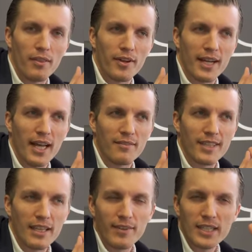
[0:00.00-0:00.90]
They're kind
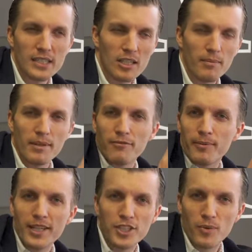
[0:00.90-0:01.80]
of giving some
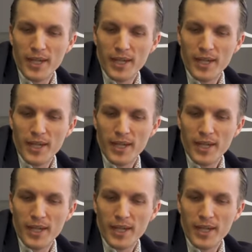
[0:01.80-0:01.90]
information